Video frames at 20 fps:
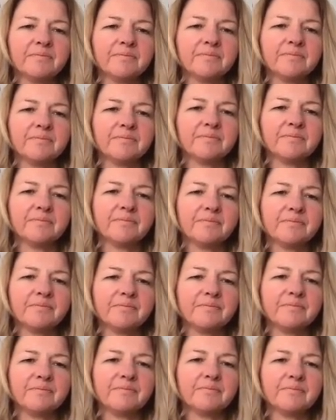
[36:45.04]

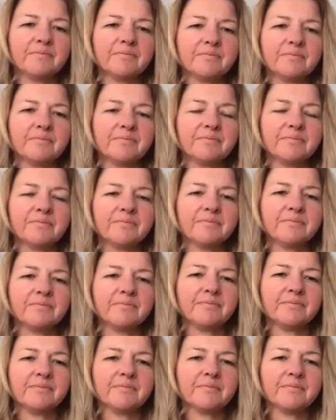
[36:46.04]

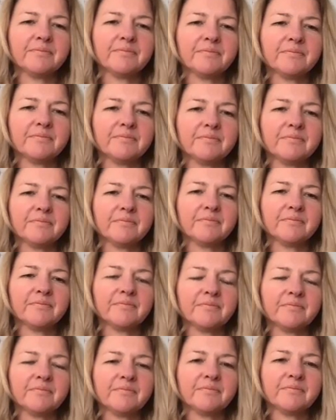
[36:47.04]

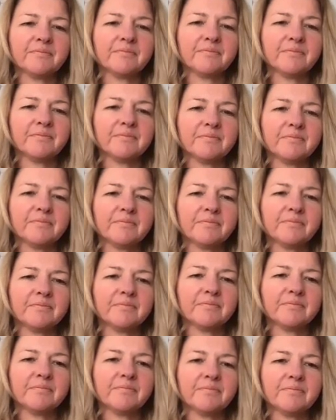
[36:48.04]

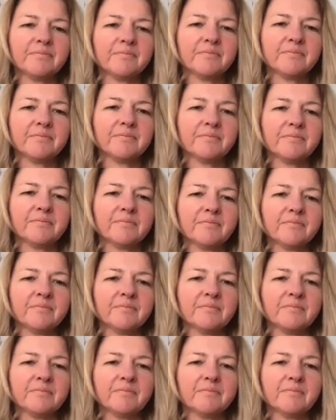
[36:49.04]

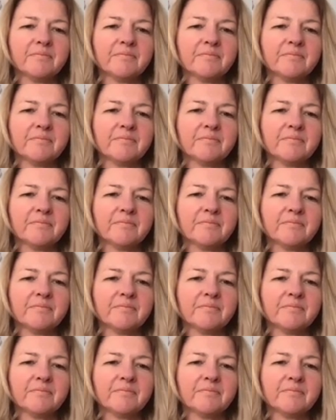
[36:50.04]
(silent)